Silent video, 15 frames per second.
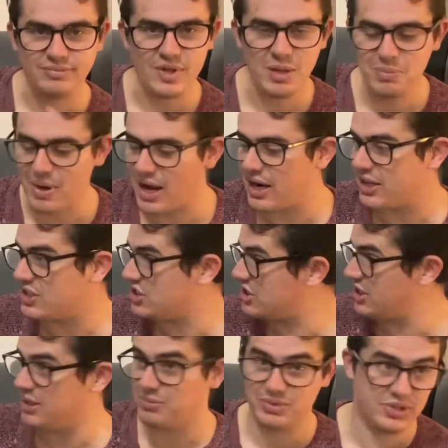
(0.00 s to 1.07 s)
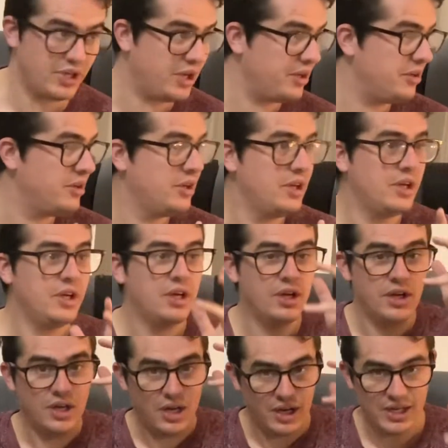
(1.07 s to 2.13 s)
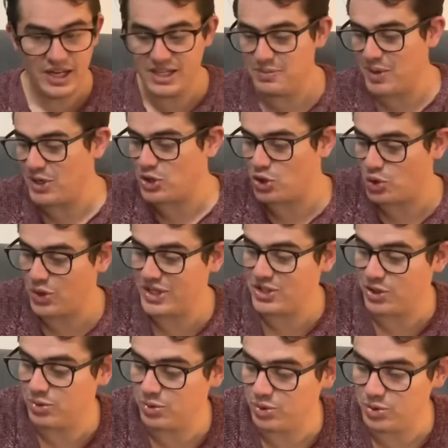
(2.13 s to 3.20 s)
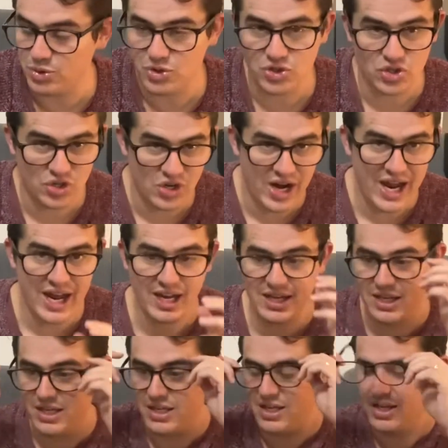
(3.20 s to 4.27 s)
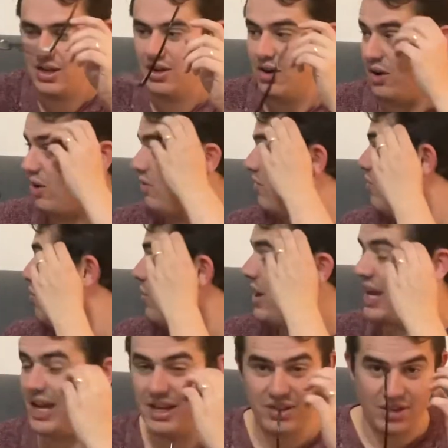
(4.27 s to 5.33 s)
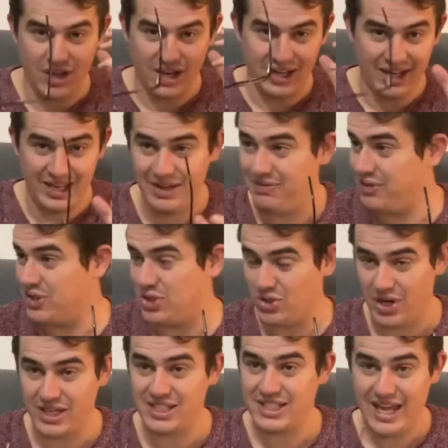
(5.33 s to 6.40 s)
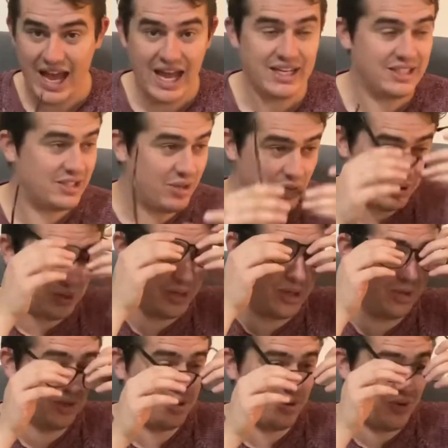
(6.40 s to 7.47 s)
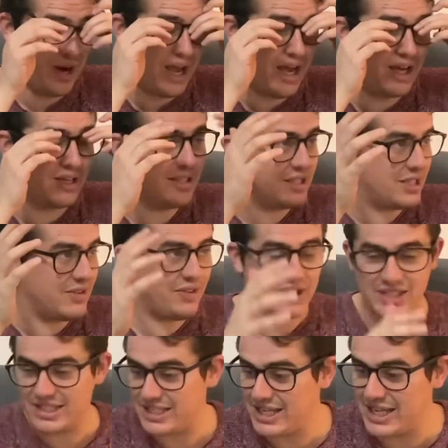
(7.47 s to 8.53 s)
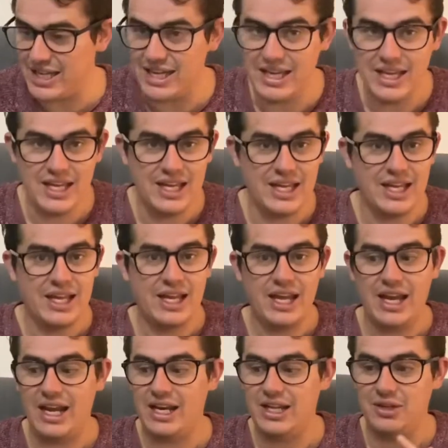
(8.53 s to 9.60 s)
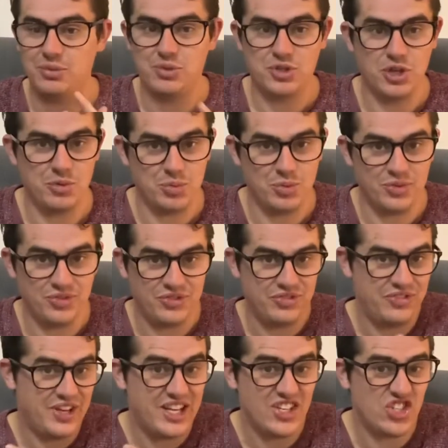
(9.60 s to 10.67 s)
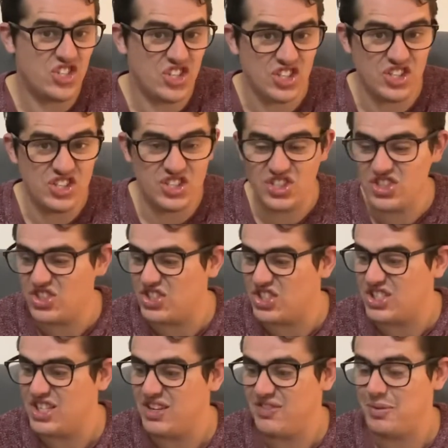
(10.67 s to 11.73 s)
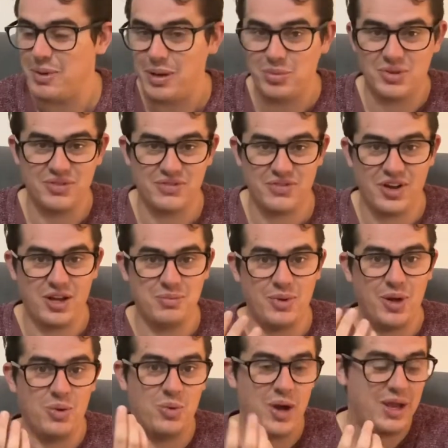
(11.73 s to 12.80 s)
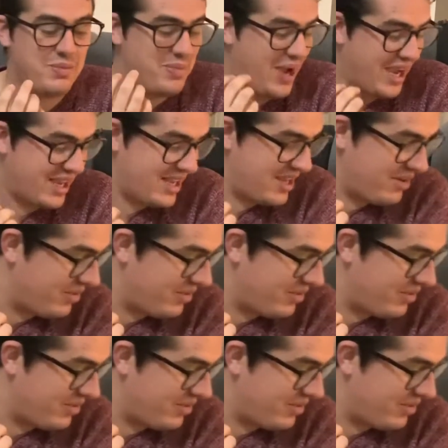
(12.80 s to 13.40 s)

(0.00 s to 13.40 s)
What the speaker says: part of the ship, so I need to make sure I don't lose track of where I leave the dry sat. So I'm going to look around to see if I can see any observable features, to see if I'm able to find my way back here